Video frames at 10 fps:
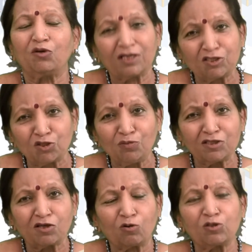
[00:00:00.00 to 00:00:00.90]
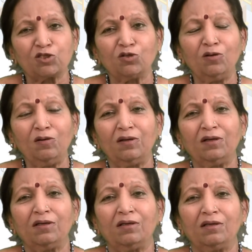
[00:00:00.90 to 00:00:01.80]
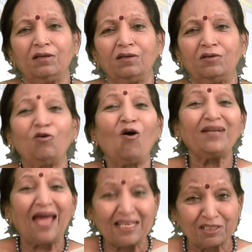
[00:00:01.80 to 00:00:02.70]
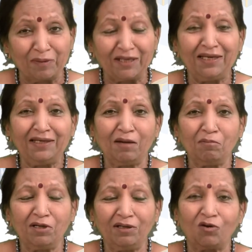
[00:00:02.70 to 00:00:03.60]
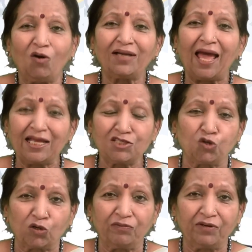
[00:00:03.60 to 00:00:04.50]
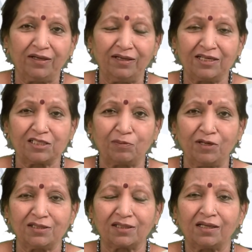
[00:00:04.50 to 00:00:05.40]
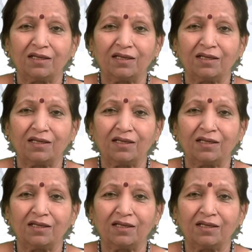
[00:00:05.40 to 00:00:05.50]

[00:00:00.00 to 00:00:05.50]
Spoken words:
consumers are also not as many in number, not as geographically dispersed,